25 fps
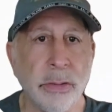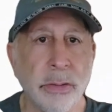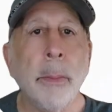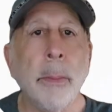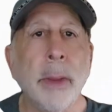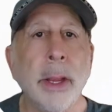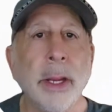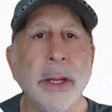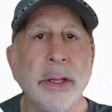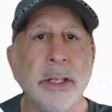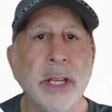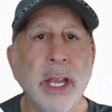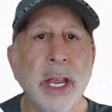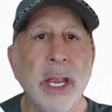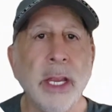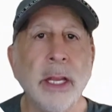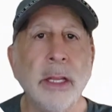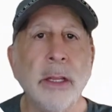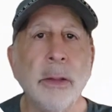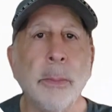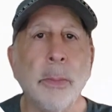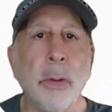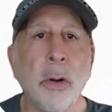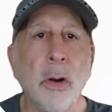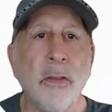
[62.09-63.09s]

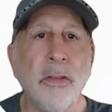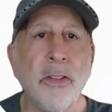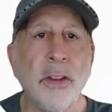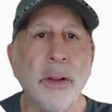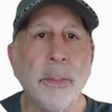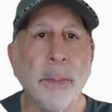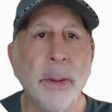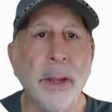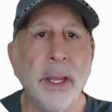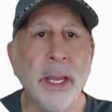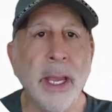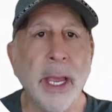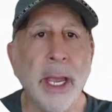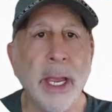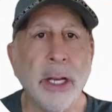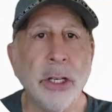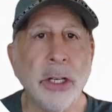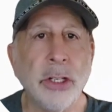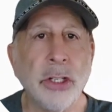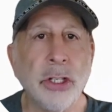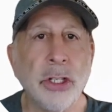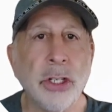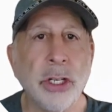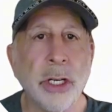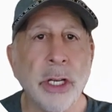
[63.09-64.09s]
Maintain the perfect
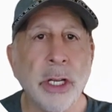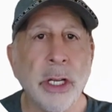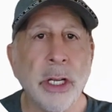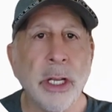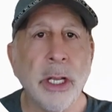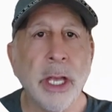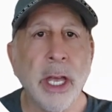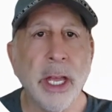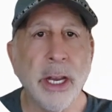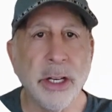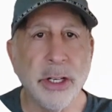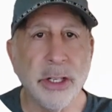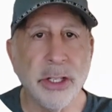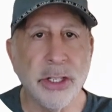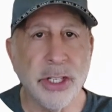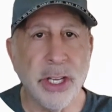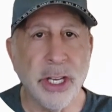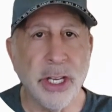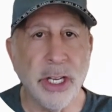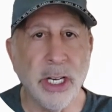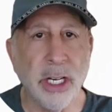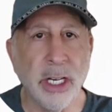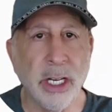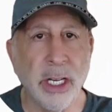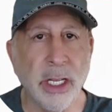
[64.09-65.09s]
pH and
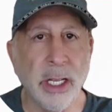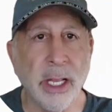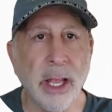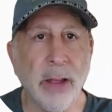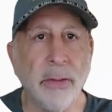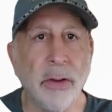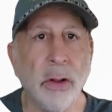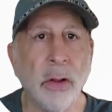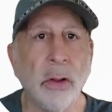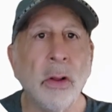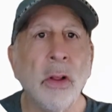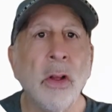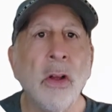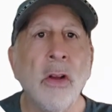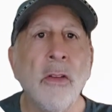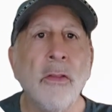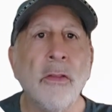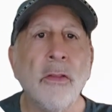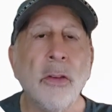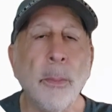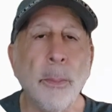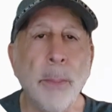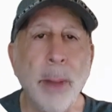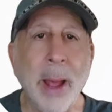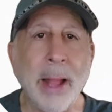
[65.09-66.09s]
acidity level
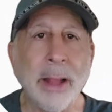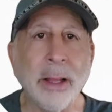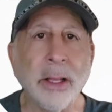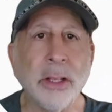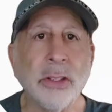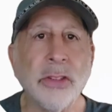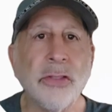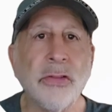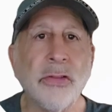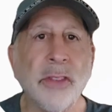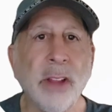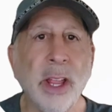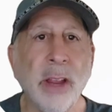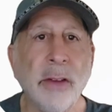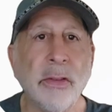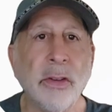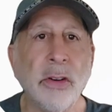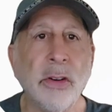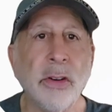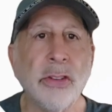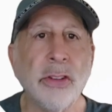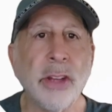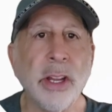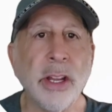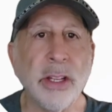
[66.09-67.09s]
for balanced
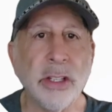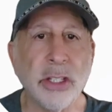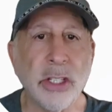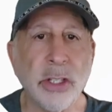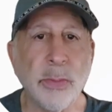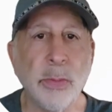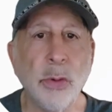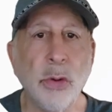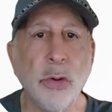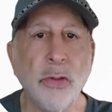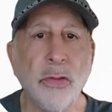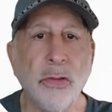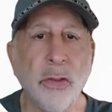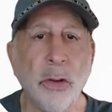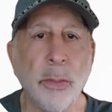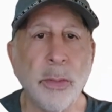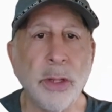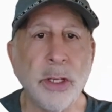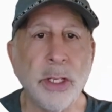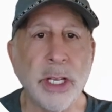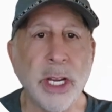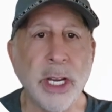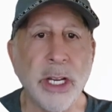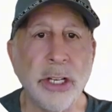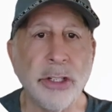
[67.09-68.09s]
flavors and smooth
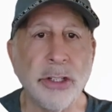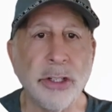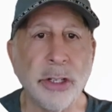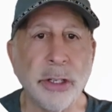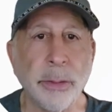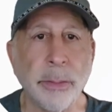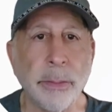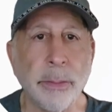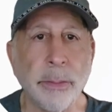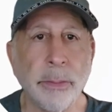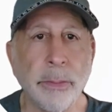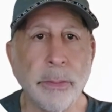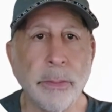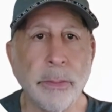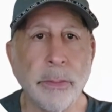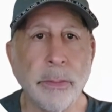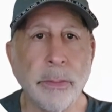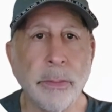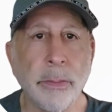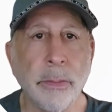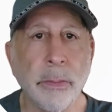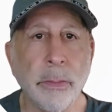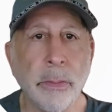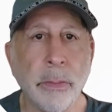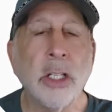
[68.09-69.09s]
fermentation.
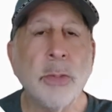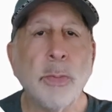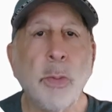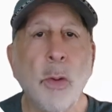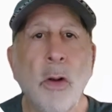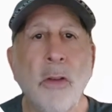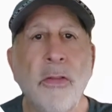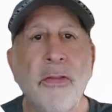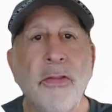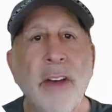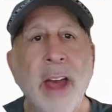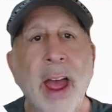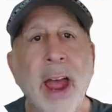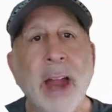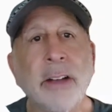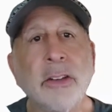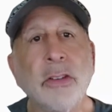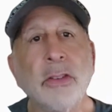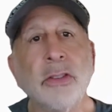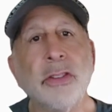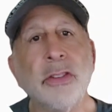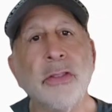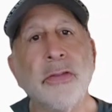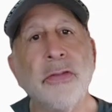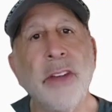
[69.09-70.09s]
Explore
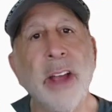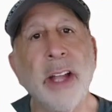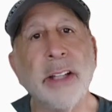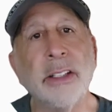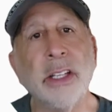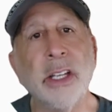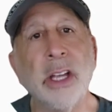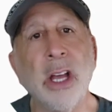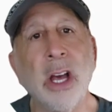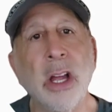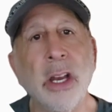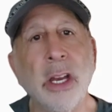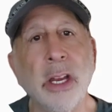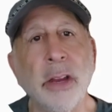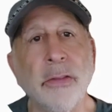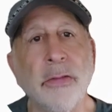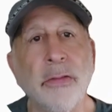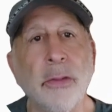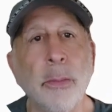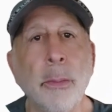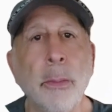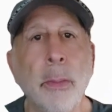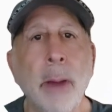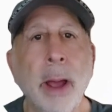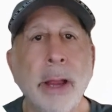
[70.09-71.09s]
factors affecting honey
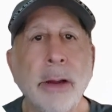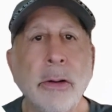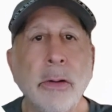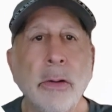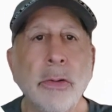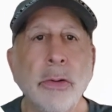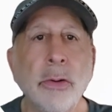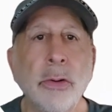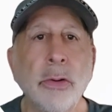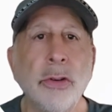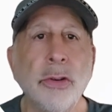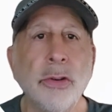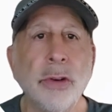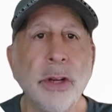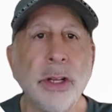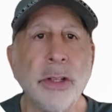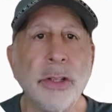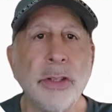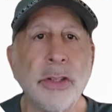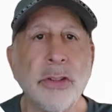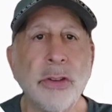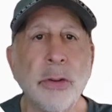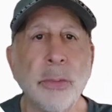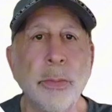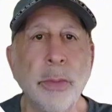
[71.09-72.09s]
from
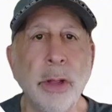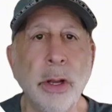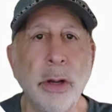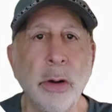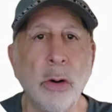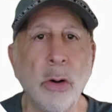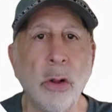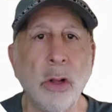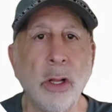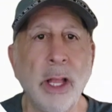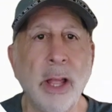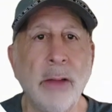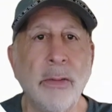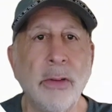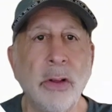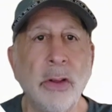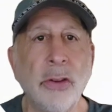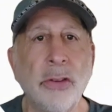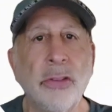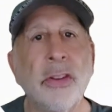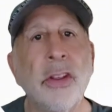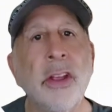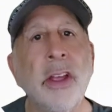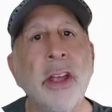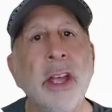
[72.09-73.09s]
micronutrients to mineral
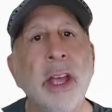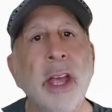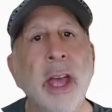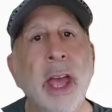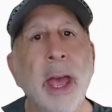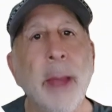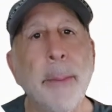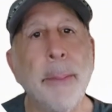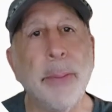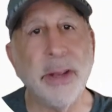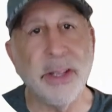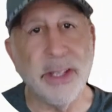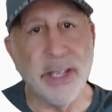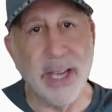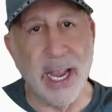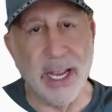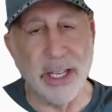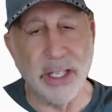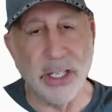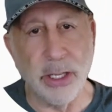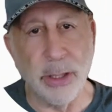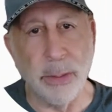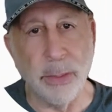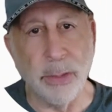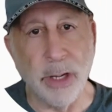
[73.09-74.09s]
levels and
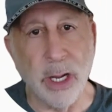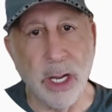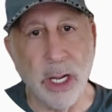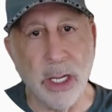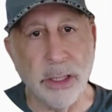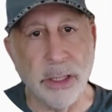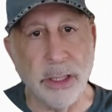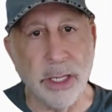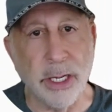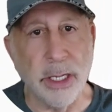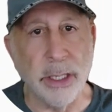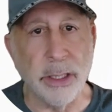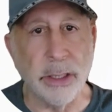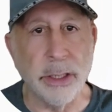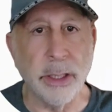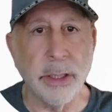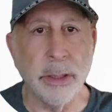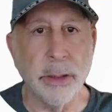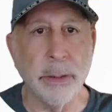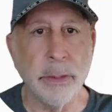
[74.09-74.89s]
potassium content.